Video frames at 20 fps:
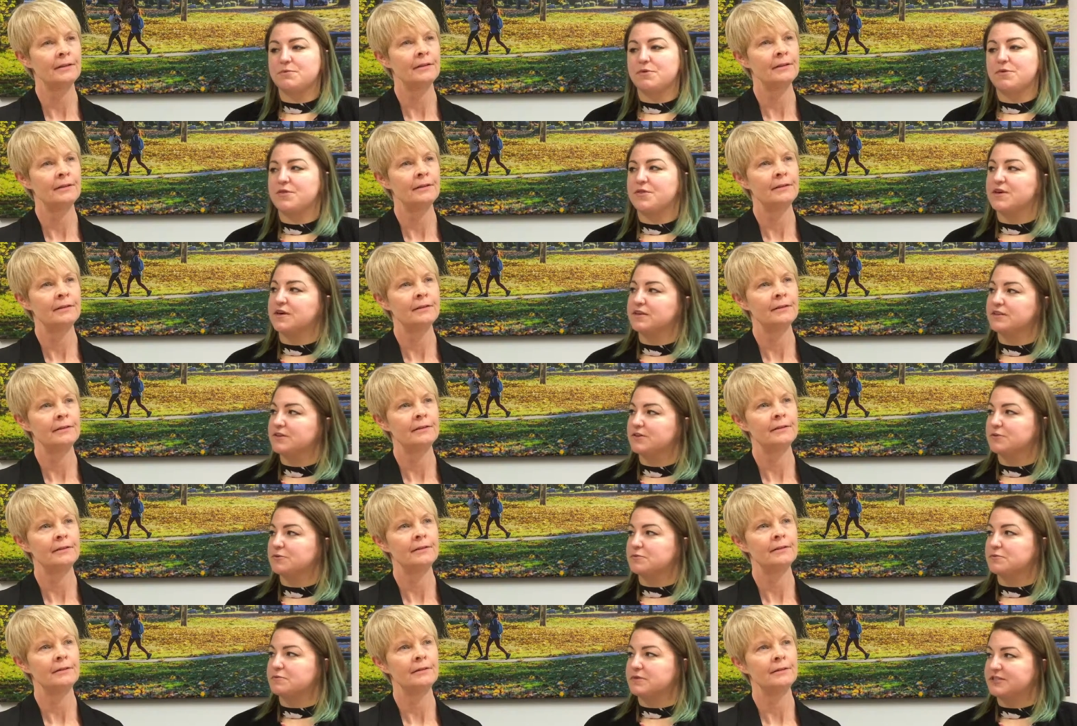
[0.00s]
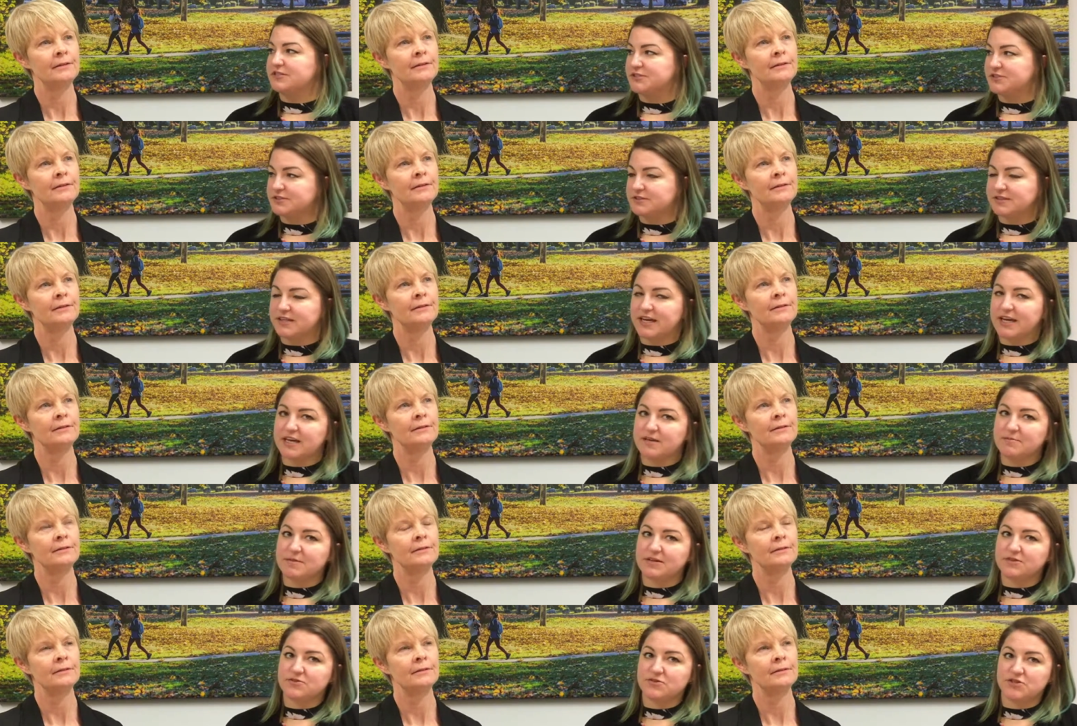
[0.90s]
Speaker 1: think the original
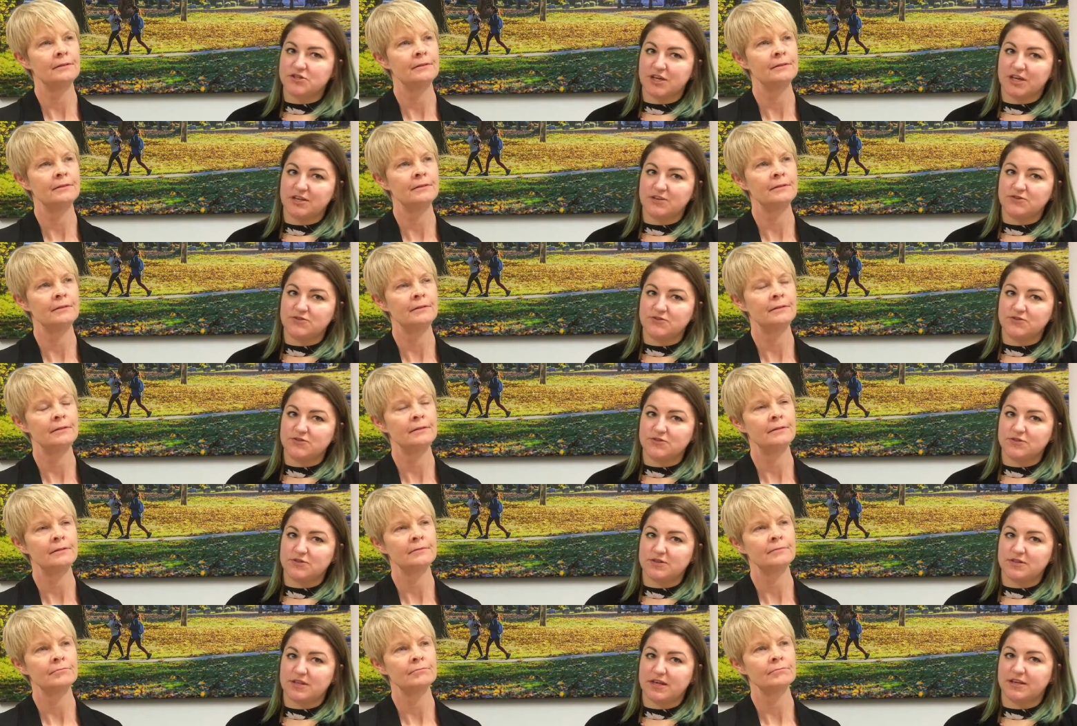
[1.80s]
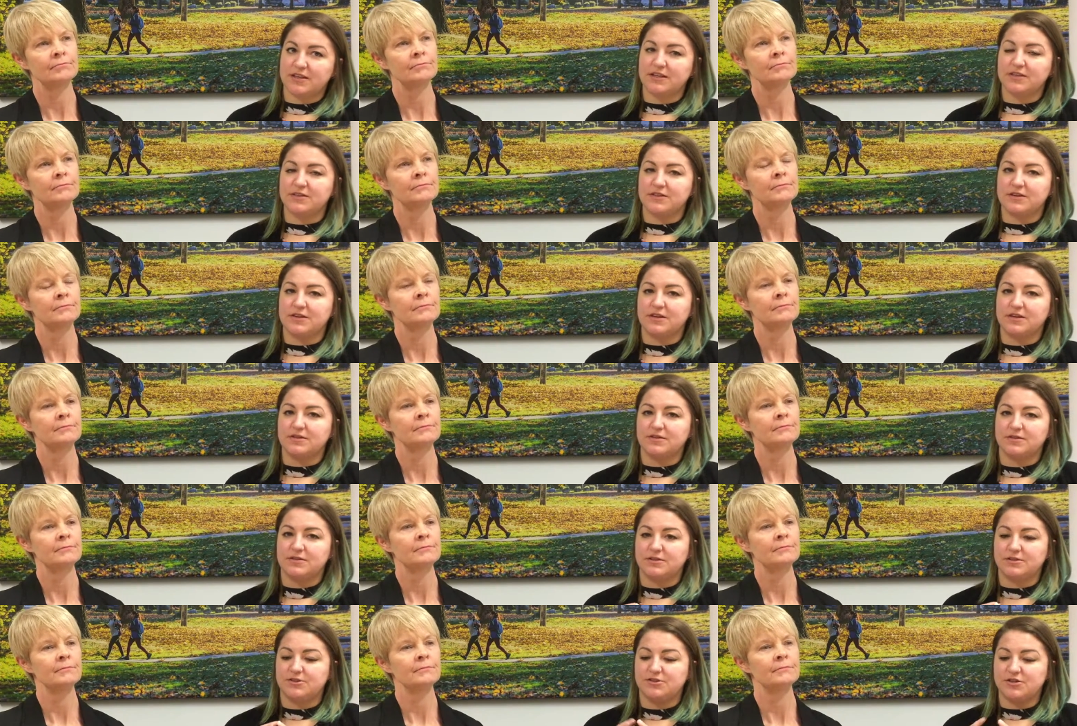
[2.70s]
aim has changed. I think
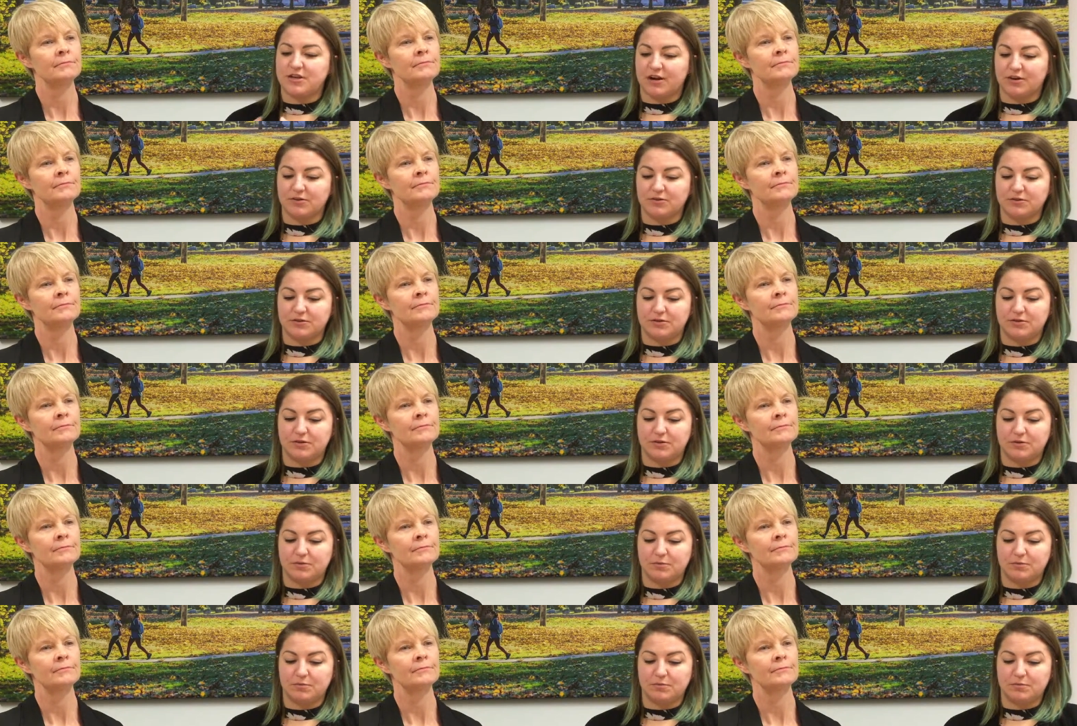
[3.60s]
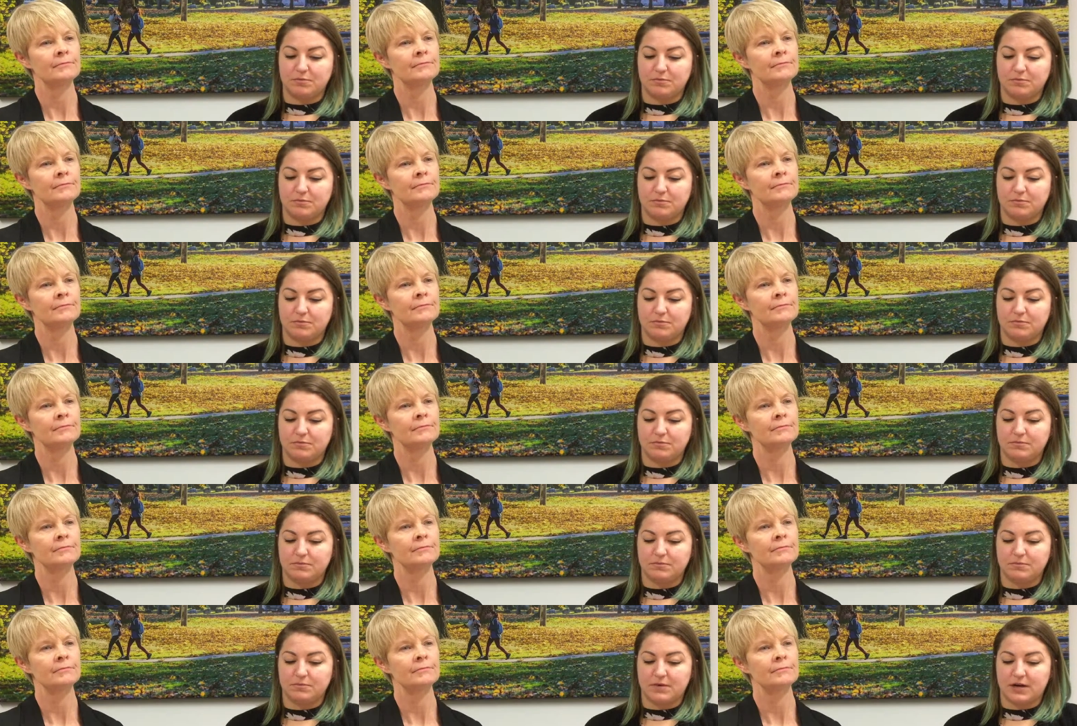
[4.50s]
the the general
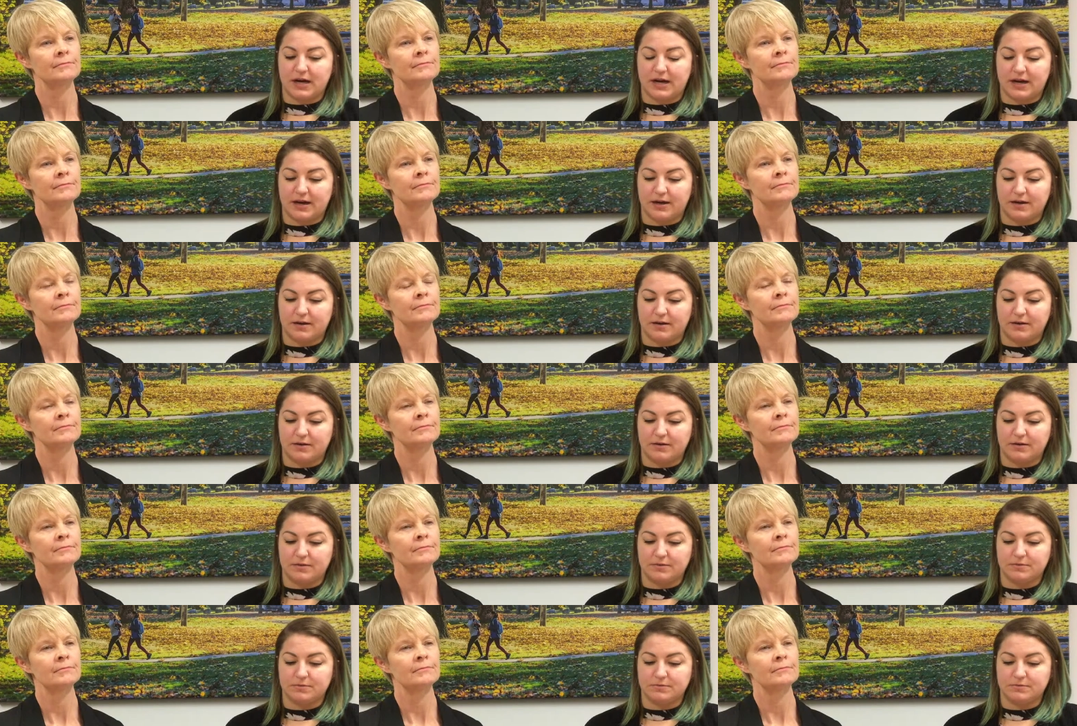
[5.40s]
uh,